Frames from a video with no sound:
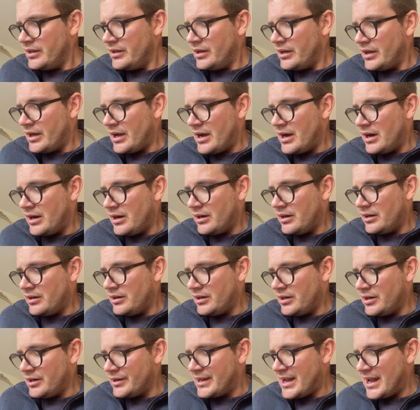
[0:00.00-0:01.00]

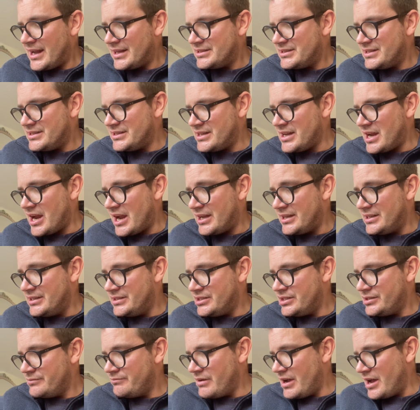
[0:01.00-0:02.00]
Our next
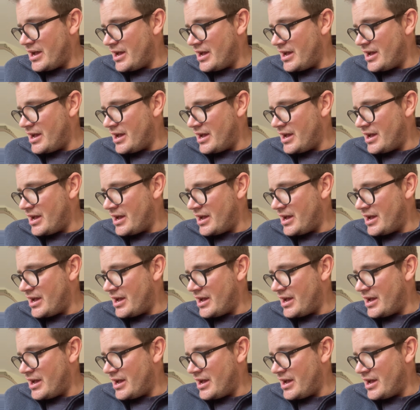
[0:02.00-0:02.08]
stage